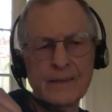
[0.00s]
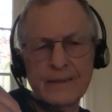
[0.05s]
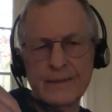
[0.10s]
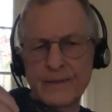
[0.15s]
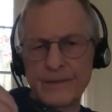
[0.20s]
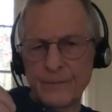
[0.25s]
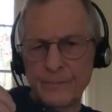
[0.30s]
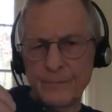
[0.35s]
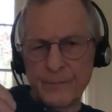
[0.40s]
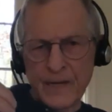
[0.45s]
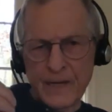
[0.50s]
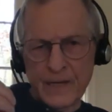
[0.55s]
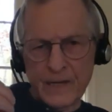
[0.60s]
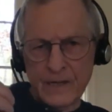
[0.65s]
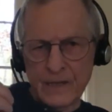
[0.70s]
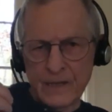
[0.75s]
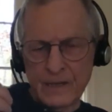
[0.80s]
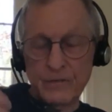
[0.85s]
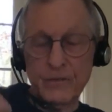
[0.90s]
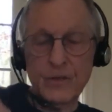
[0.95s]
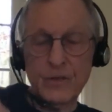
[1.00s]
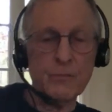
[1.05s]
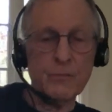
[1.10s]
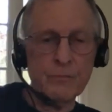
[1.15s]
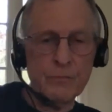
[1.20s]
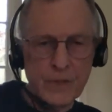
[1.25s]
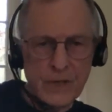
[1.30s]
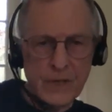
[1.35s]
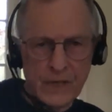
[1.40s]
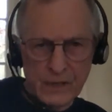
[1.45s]
To make it, even to
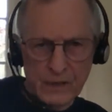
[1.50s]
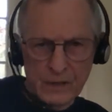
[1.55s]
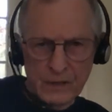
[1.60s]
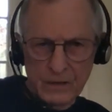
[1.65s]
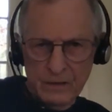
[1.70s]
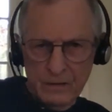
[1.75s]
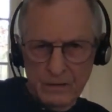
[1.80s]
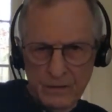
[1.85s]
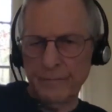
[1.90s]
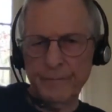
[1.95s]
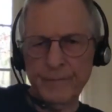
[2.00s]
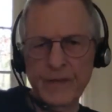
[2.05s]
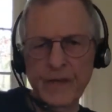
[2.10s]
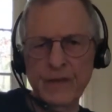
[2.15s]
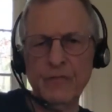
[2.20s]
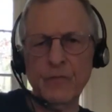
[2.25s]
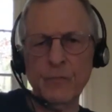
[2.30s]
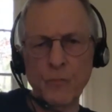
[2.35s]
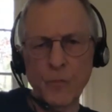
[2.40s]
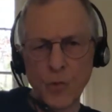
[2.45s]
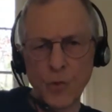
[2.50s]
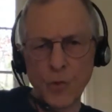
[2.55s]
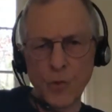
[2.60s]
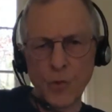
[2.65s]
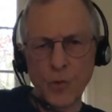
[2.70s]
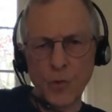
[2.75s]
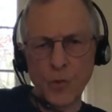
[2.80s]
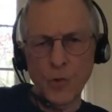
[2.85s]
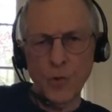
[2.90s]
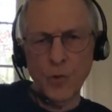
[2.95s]
me, even
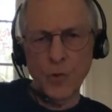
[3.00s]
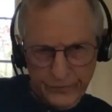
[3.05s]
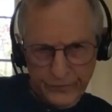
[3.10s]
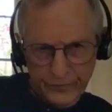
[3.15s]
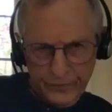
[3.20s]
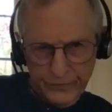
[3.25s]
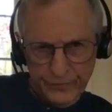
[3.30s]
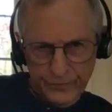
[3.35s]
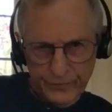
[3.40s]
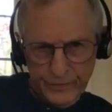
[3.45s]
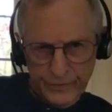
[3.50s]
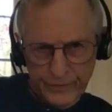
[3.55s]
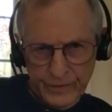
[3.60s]
more impressive,